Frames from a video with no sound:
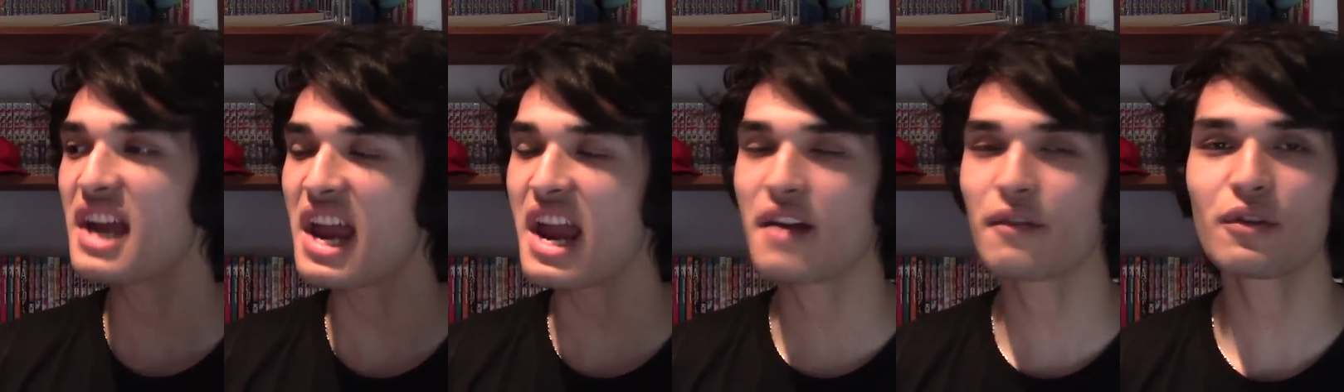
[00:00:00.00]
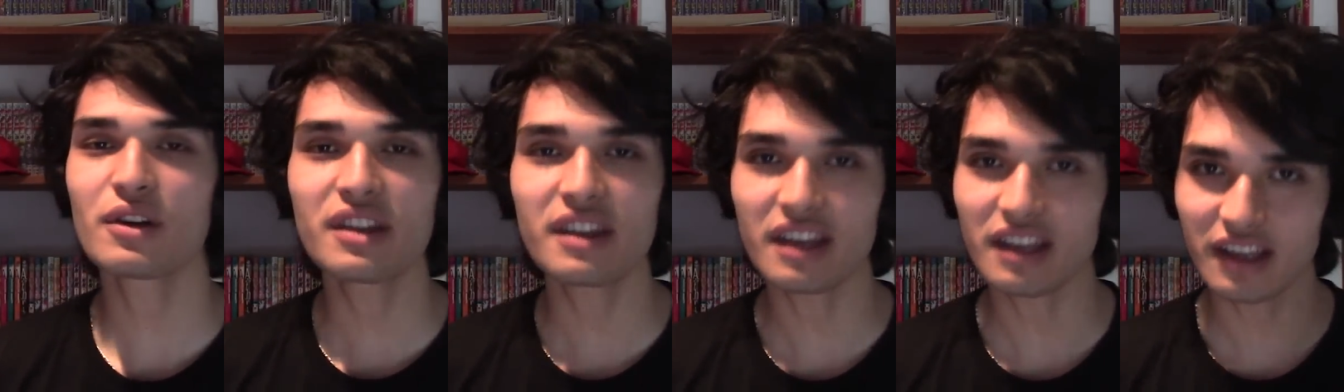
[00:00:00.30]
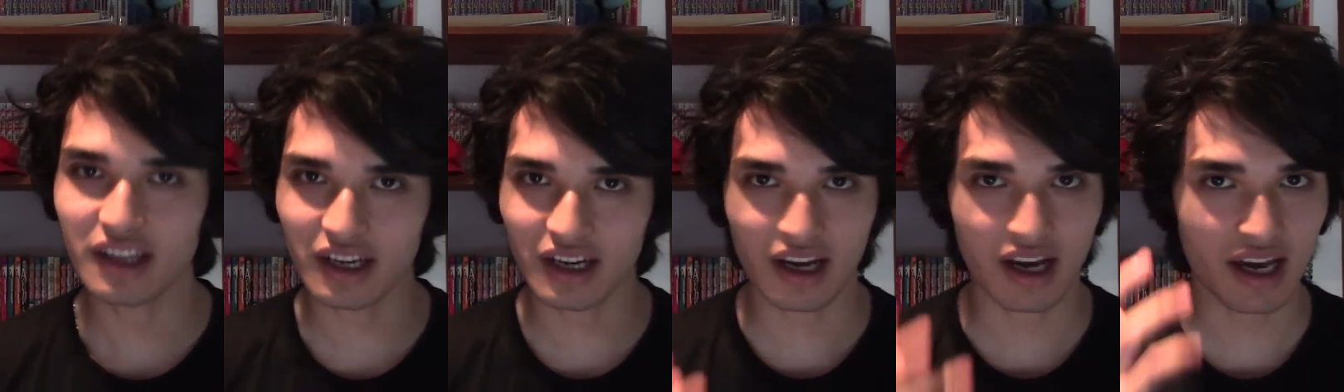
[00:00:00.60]
everything
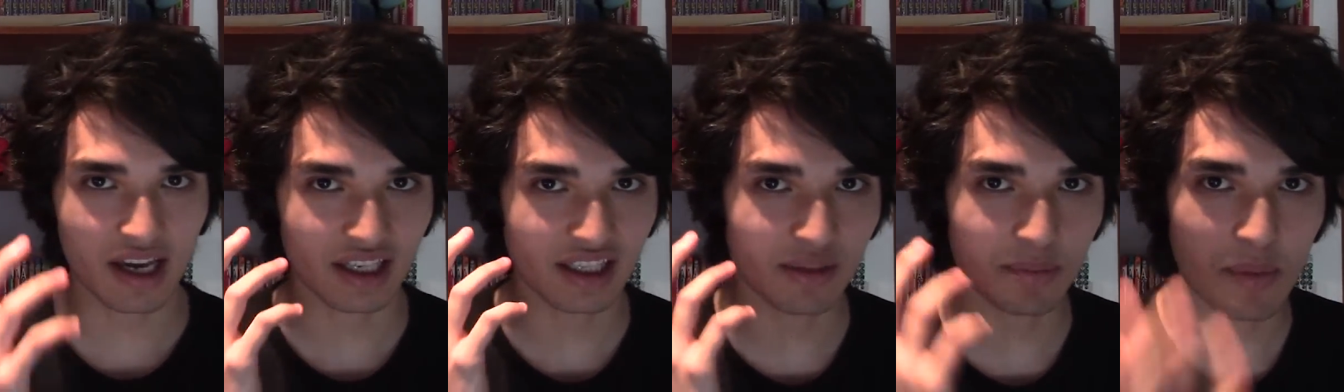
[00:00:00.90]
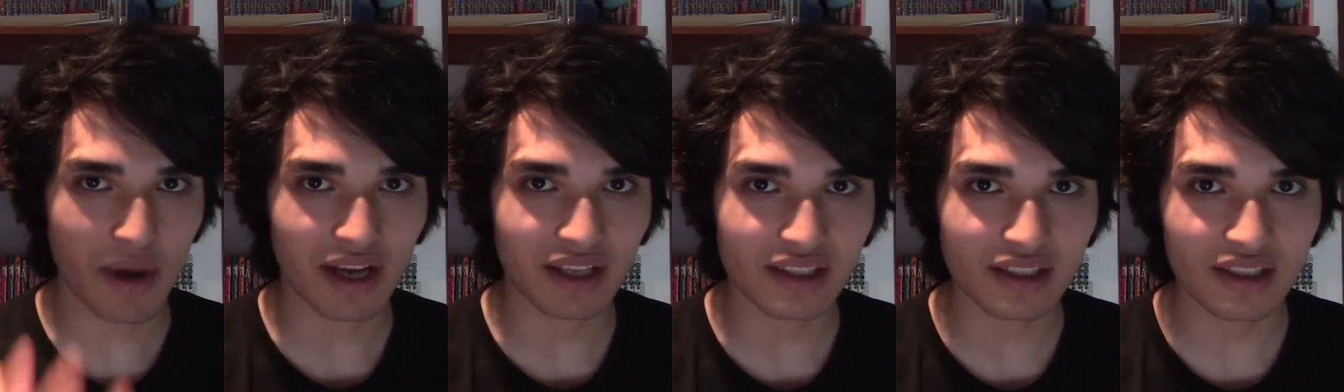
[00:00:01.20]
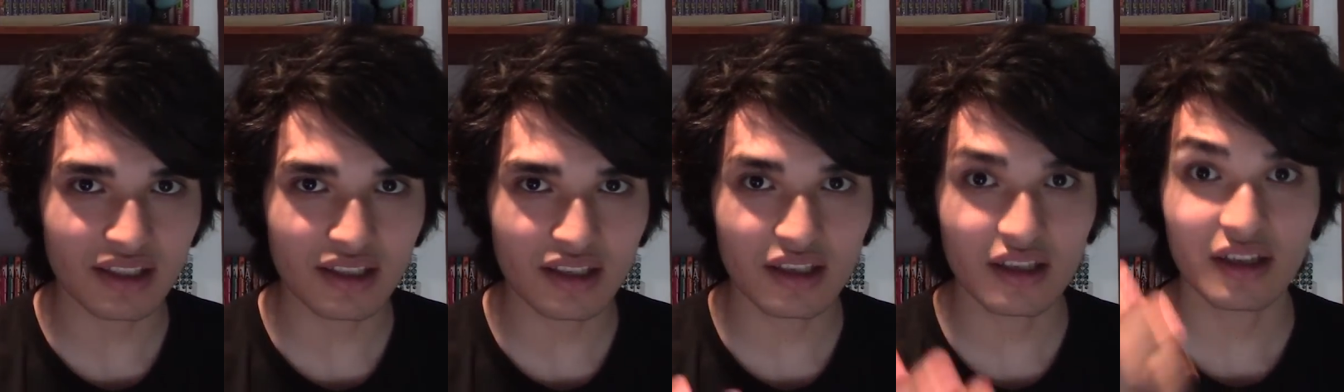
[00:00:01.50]
that I
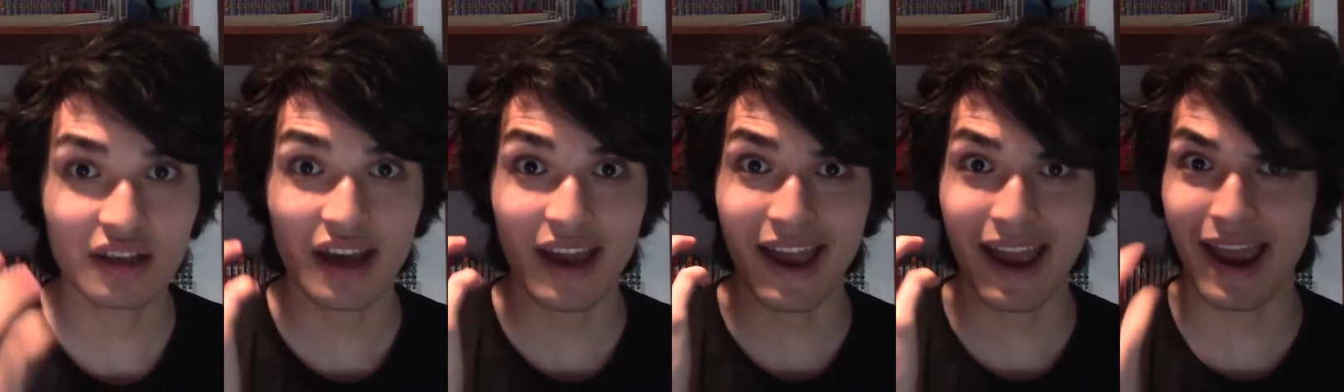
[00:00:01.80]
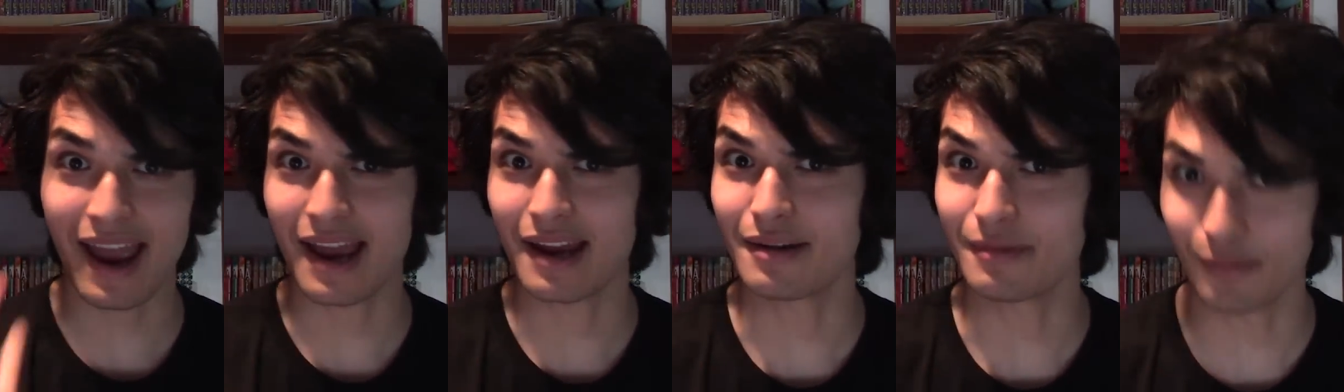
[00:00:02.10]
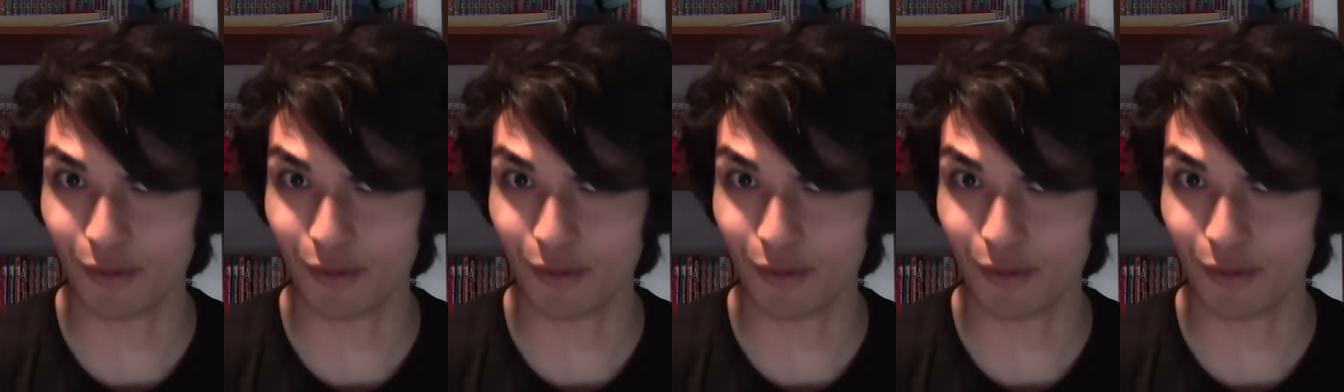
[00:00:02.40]
expected and